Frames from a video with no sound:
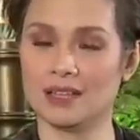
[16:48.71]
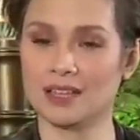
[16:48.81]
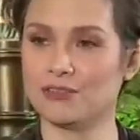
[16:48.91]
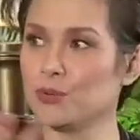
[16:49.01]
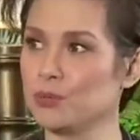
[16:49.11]

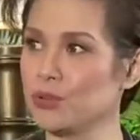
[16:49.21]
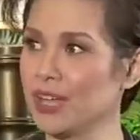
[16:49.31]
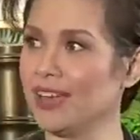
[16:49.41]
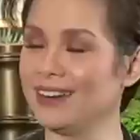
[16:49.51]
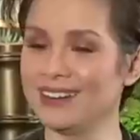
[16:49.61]
like phone booth
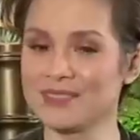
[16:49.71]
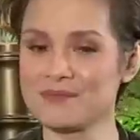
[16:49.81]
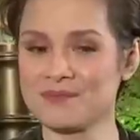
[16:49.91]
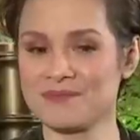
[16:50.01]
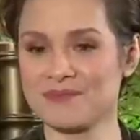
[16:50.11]
kind,
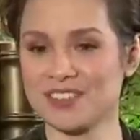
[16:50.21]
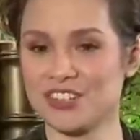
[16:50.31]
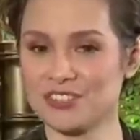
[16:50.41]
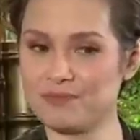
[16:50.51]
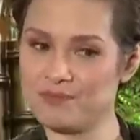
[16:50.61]
just